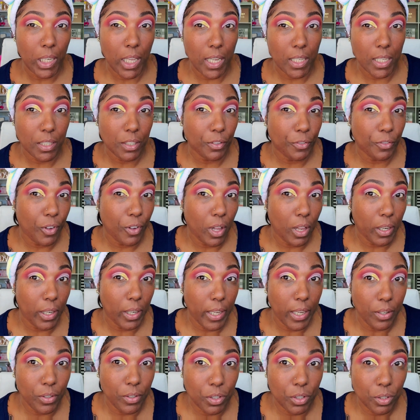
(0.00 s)
Lots of
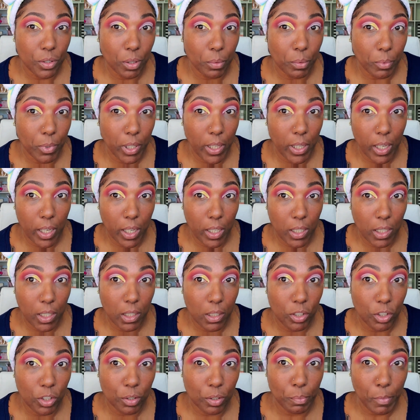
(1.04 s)
fallout, so I'm glad I
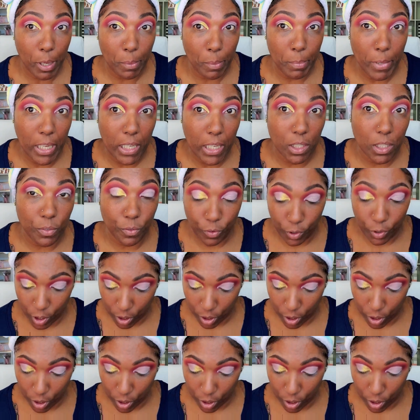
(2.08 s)
didn't do my base